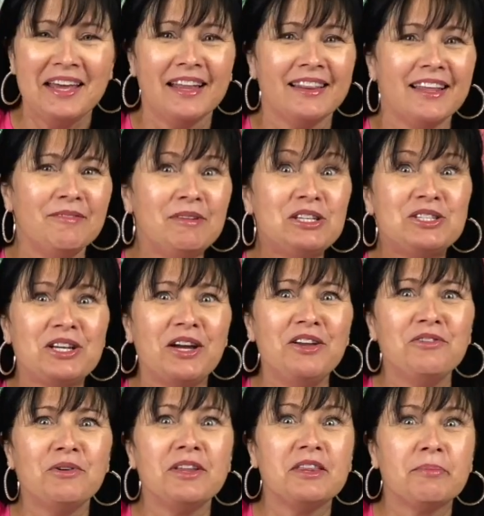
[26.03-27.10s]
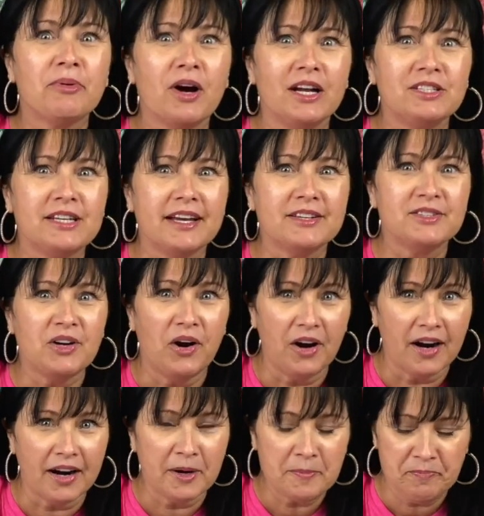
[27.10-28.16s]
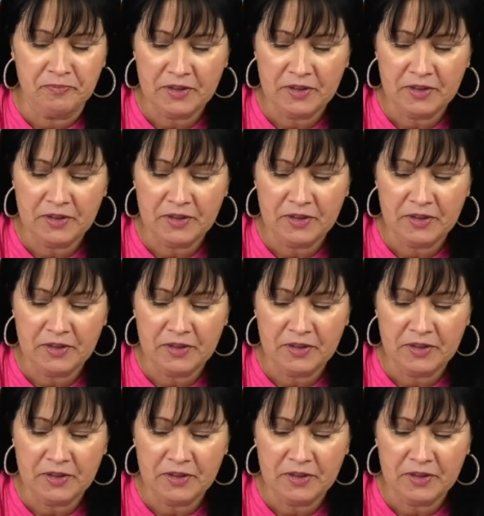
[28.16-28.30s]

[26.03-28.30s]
Let me show you what the projects are.